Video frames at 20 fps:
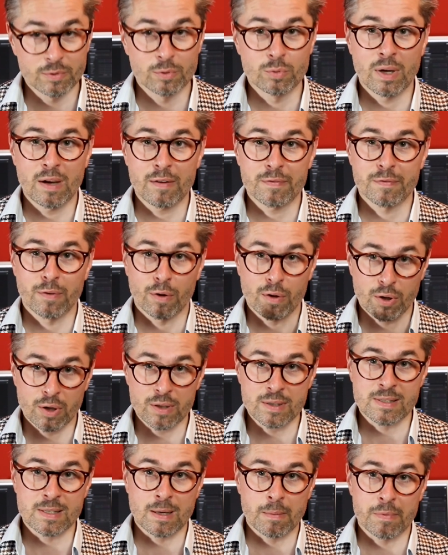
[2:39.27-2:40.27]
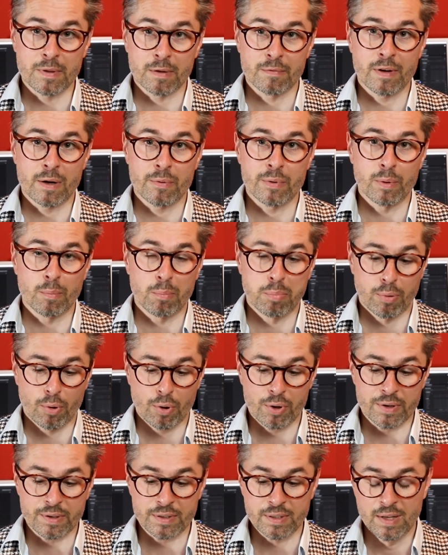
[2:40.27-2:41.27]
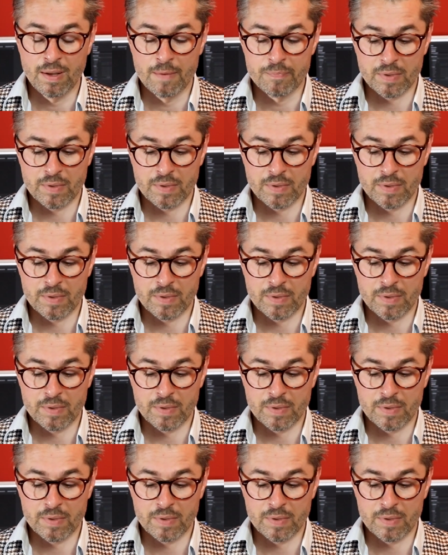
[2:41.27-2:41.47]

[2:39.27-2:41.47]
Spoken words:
You have forgotten something very important.